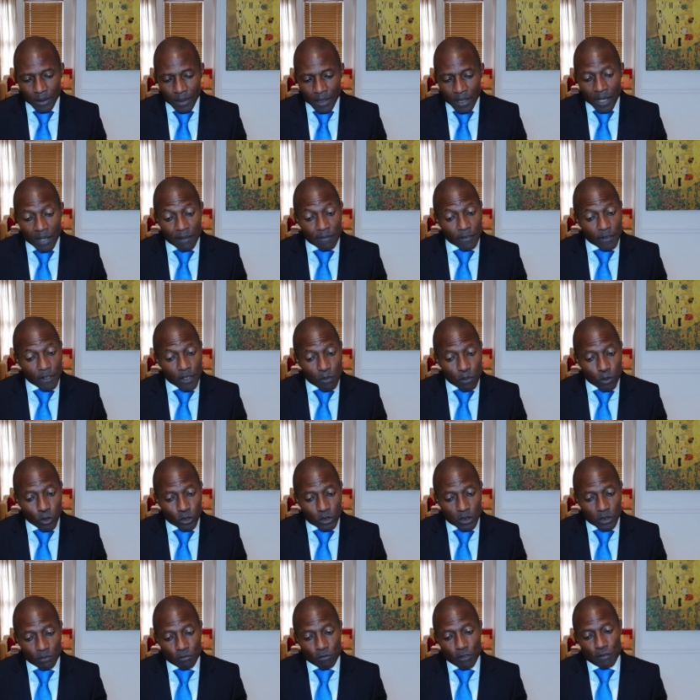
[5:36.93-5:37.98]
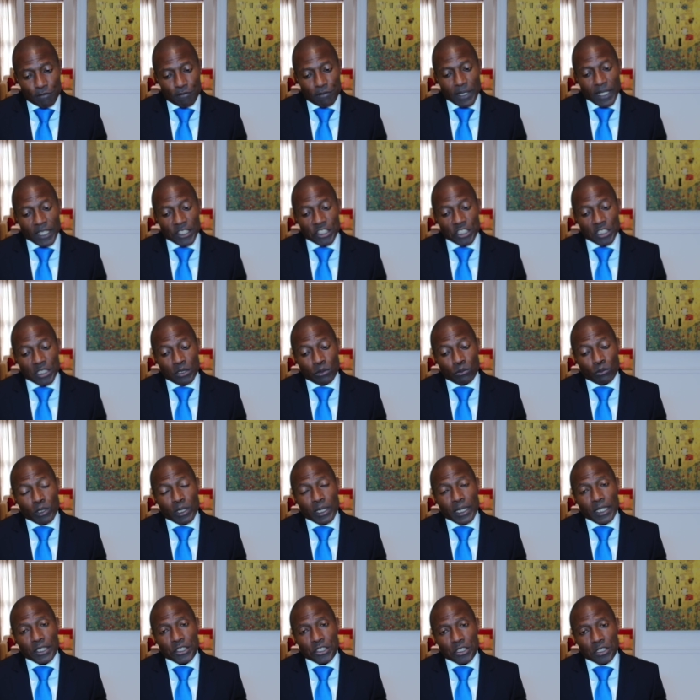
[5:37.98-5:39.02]
A further point of reflection in
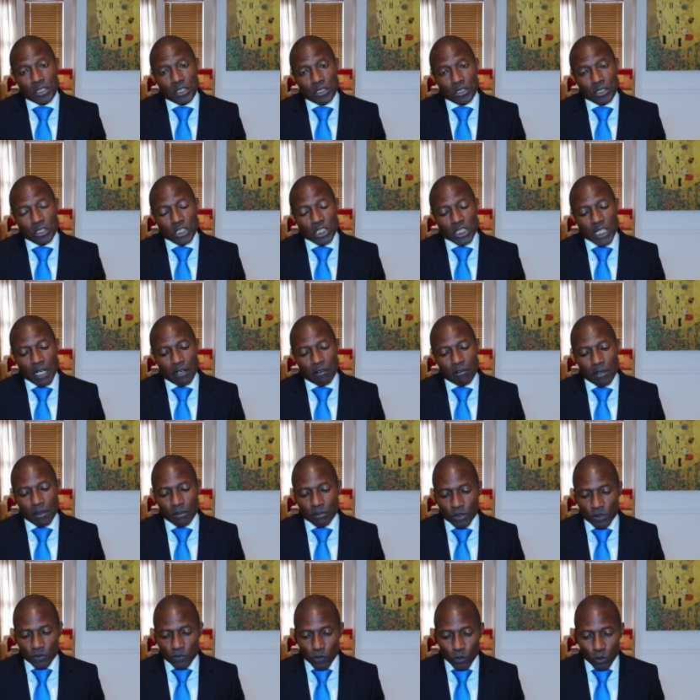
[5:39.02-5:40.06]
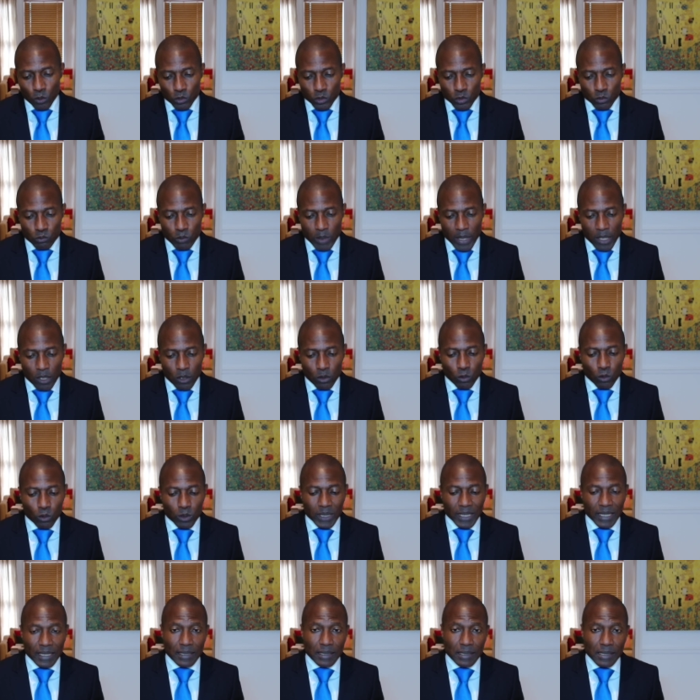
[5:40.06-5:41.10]
relation to Jayaram's false record
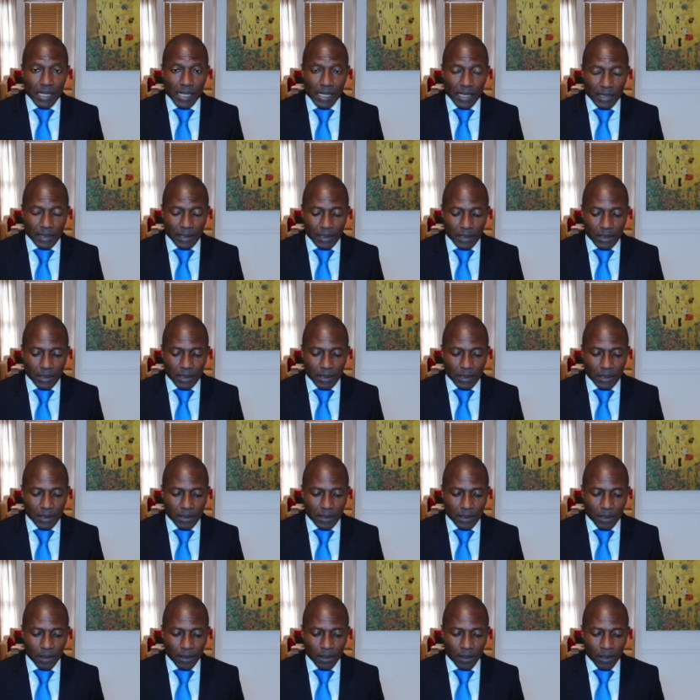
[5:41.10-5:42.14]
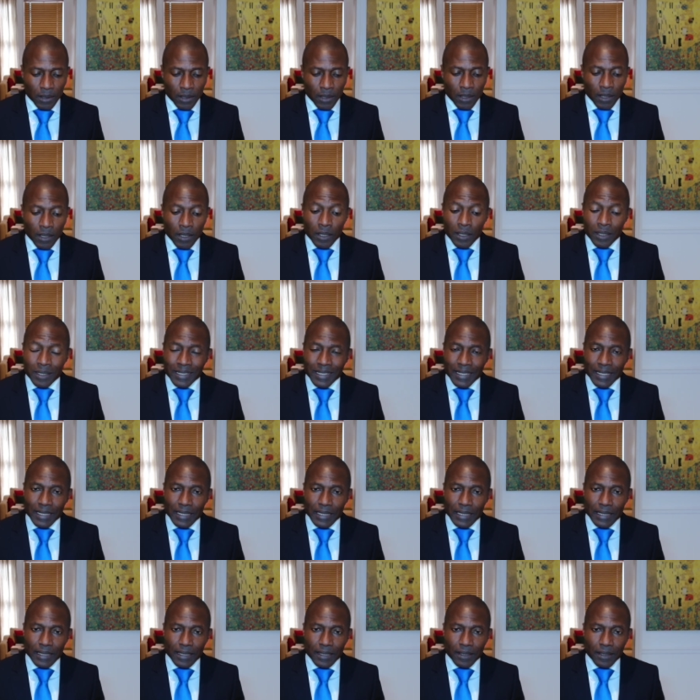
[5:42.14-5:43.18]
is this.
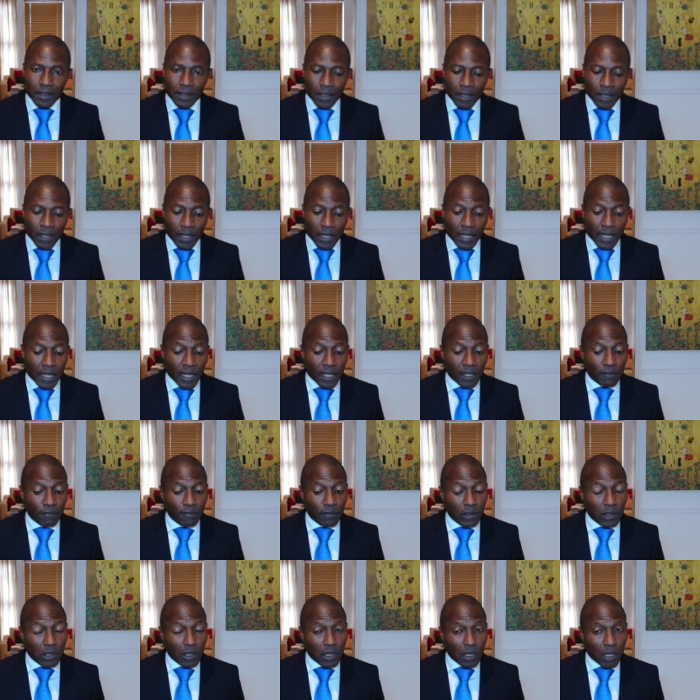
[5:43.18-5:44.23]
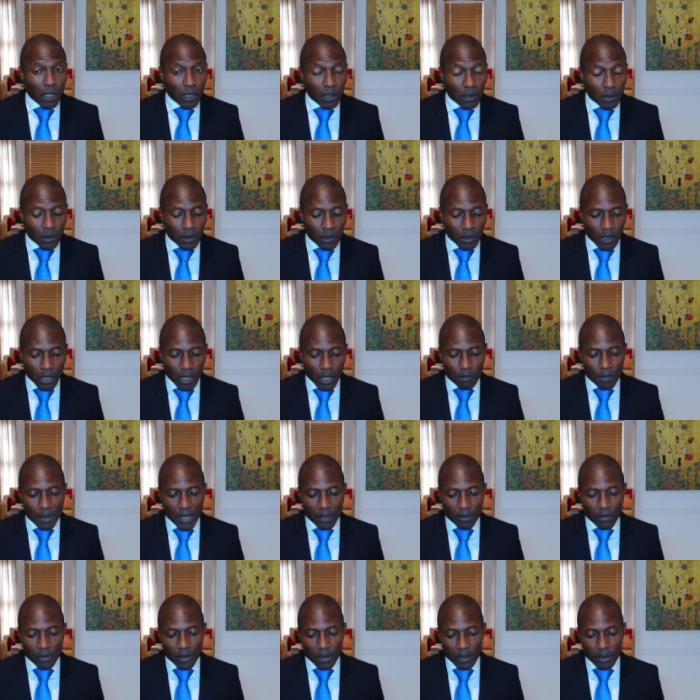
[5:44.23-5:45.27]
Clearly, he had forgotten
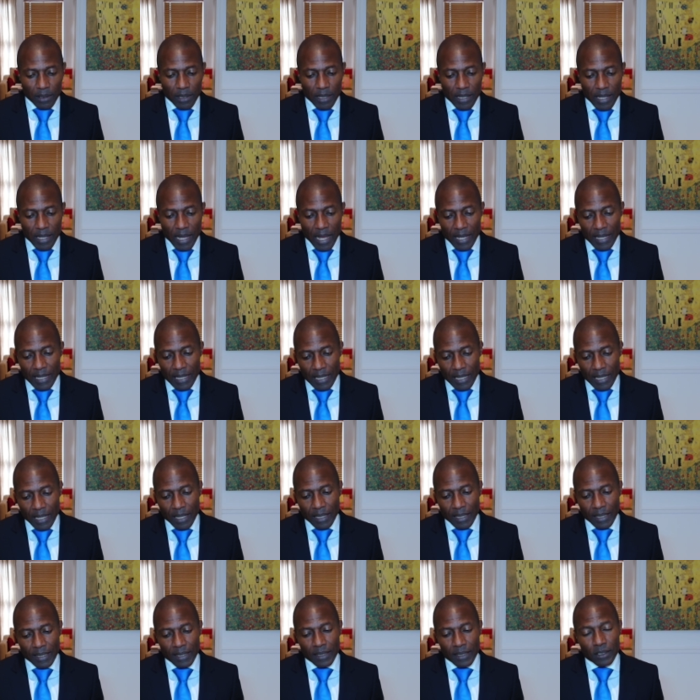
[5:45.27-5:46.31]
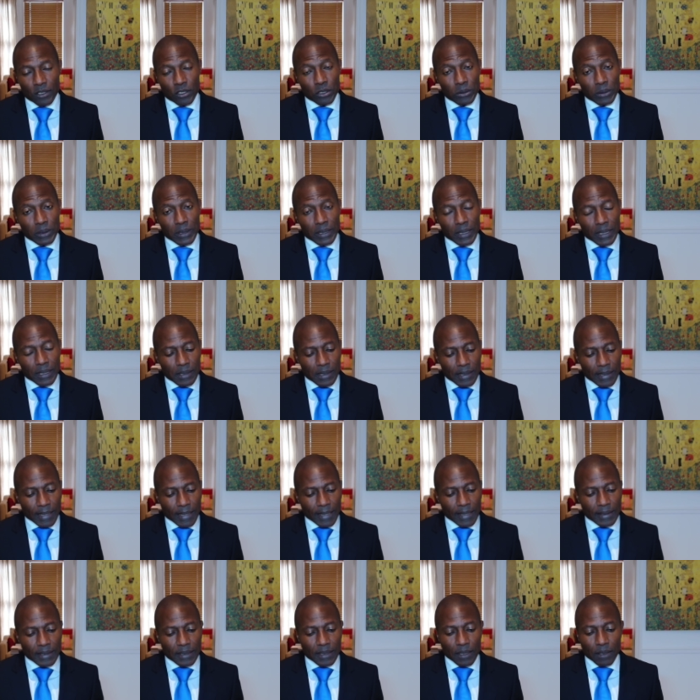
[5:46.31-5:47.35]
about that lie 2 years
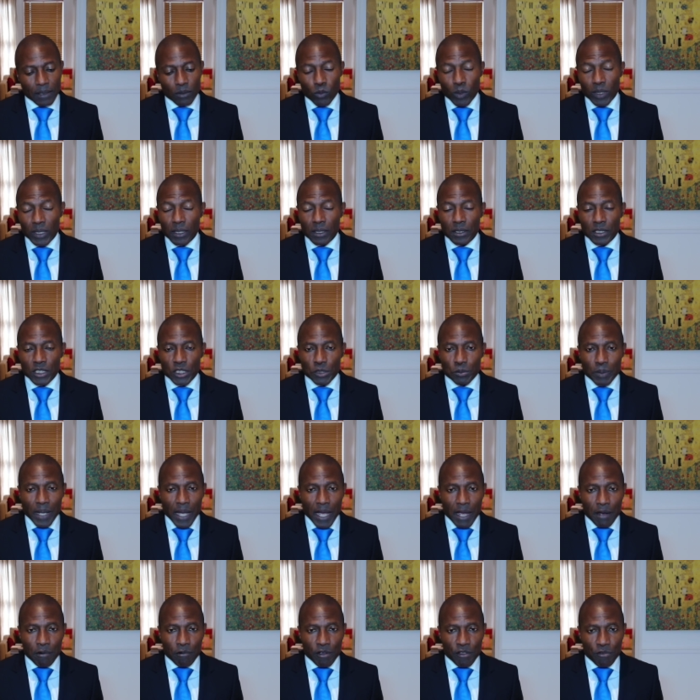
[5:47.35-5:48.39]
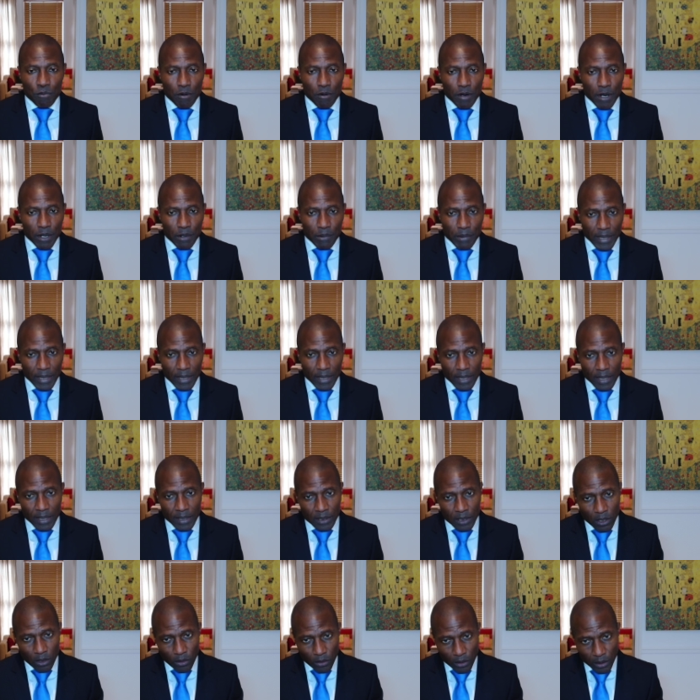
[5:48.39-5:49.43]
later when conspiring with Breary and
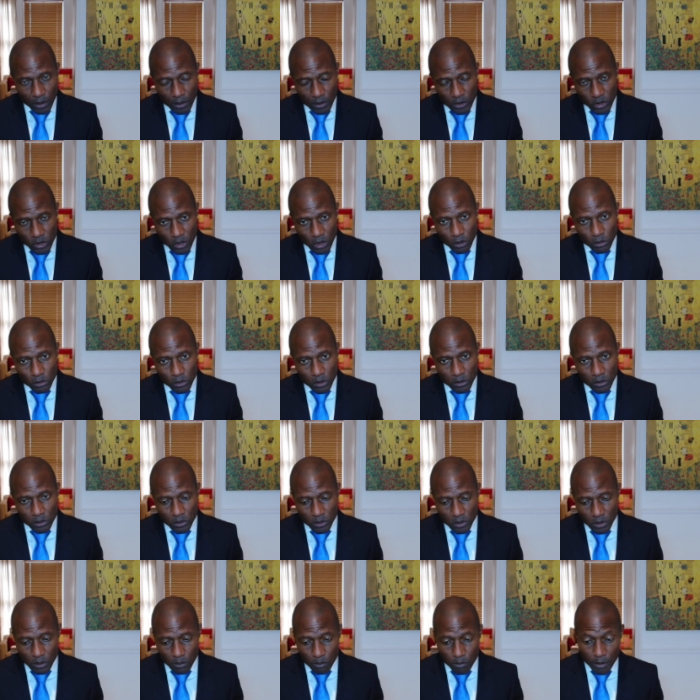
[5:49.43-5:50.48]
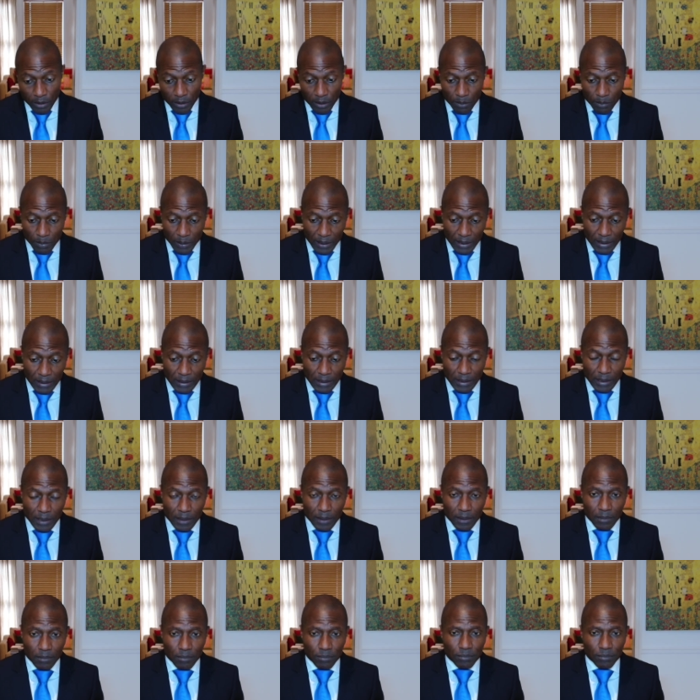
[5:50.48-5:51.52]
other consultants to bring the police in.